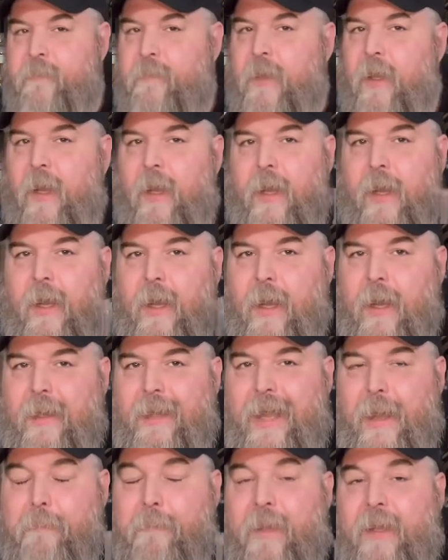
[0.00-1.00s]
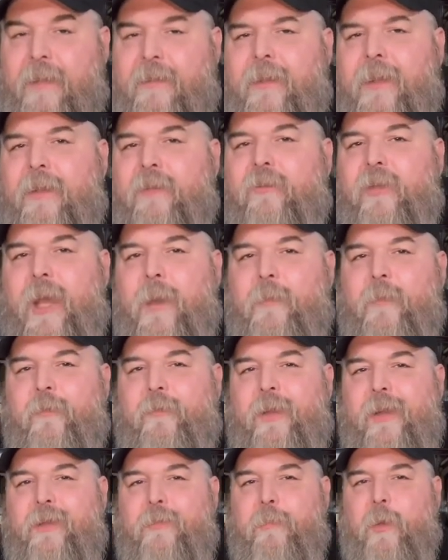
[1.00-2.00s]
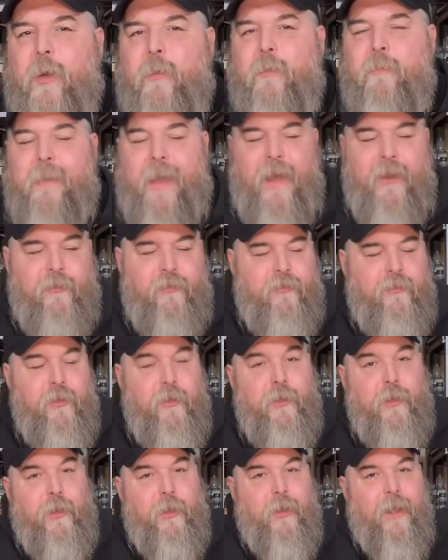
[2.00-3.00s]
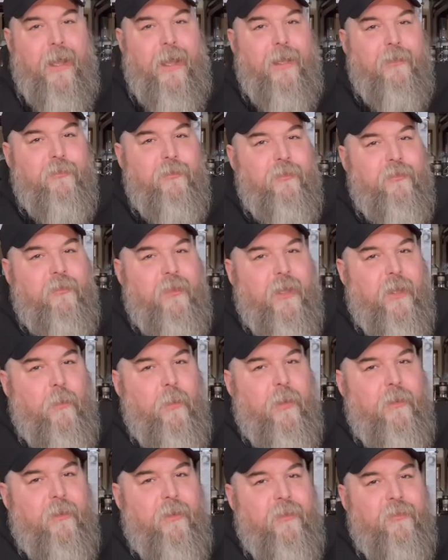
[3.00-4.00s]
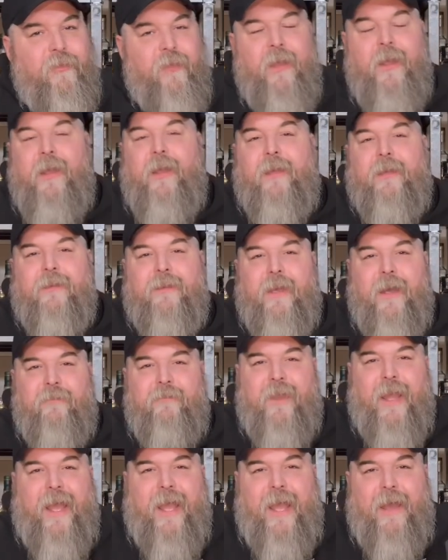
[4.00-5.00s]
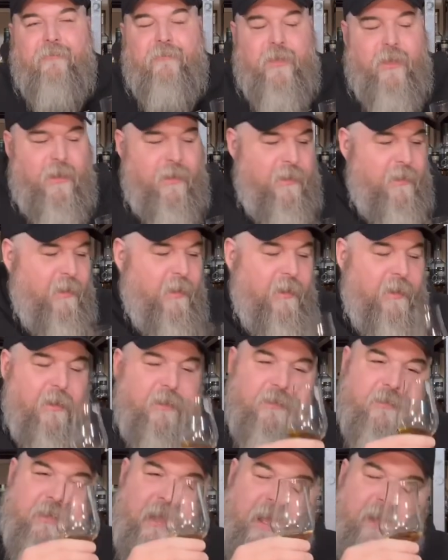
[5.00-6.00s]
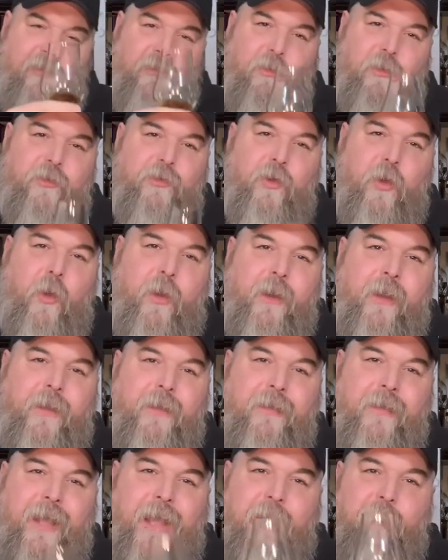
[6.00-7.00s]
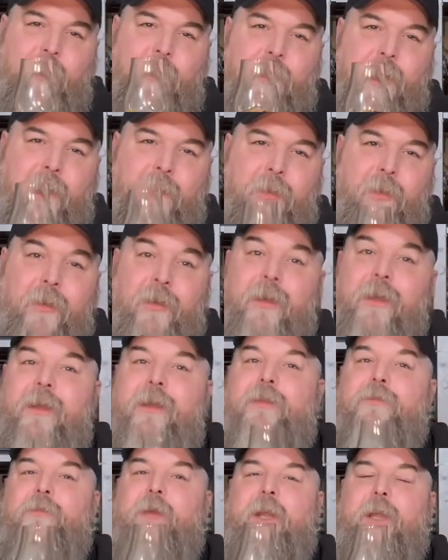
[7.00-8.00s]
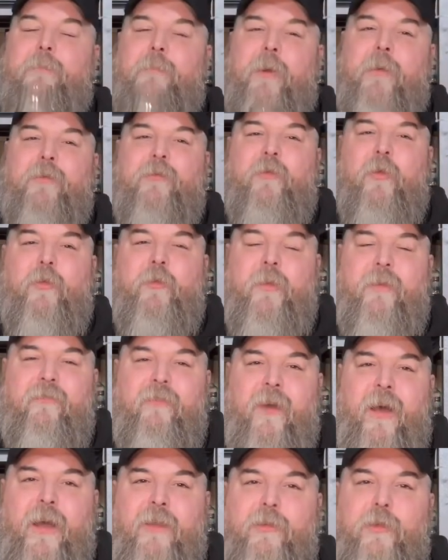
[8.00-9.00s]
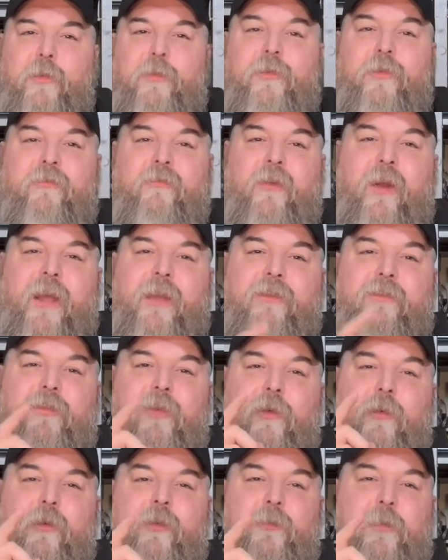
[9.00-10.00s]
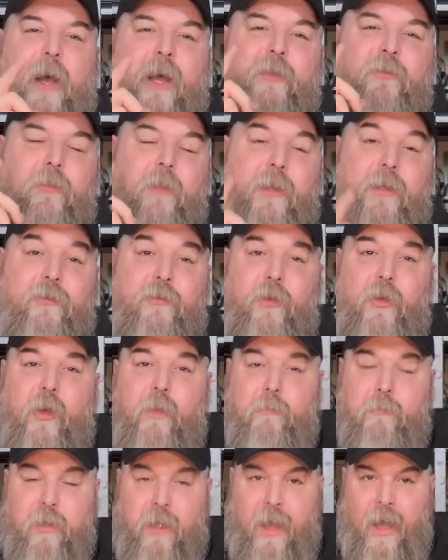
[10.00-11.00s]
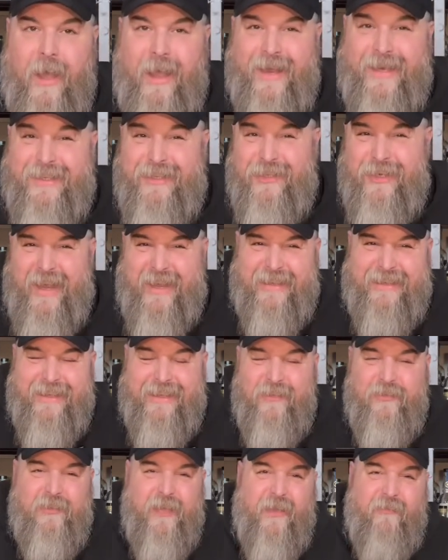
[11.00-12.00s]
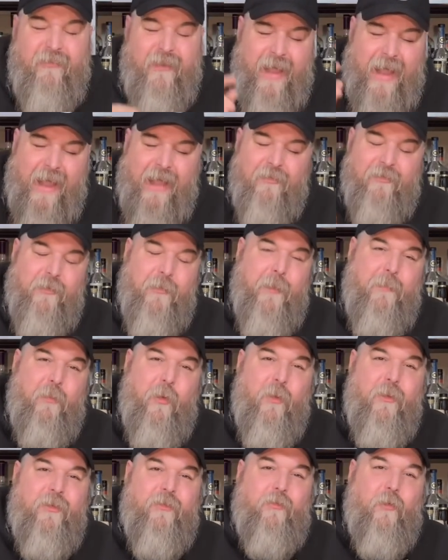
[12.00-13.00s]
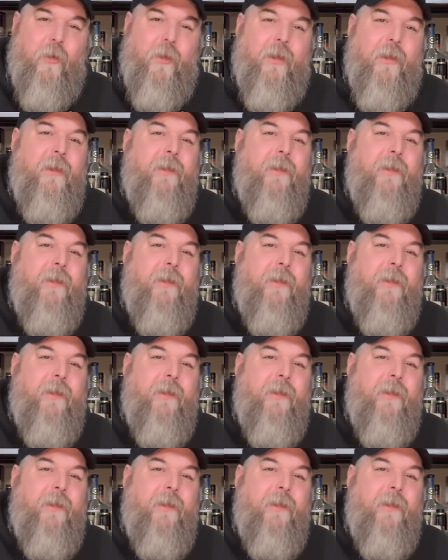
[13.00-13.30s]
I got big things coming at the Bourbon Battle Studio, guys, so stick with us. Love to have you. Thanks for joining. And remember, drinking bourbon is supposed to be fun. Do it with your friends. Do it responsibly. Do it blind. Check this stuff out. Have somebody pour this for you.